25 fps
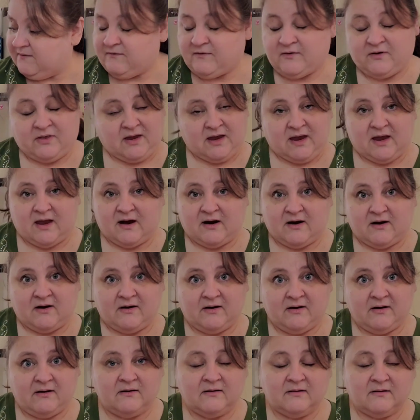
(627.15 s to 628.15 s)
for the
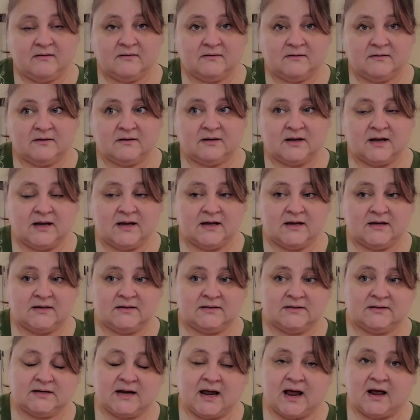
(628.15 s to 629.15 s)
year
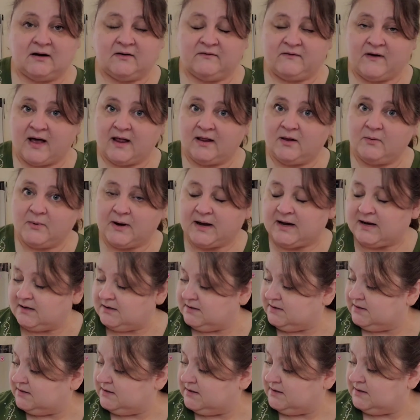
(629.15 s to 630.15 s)
is Town of
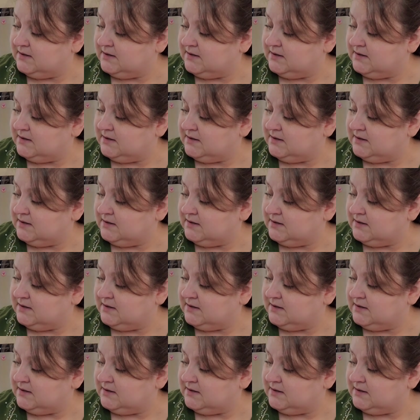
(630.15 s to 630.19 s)
Halloween.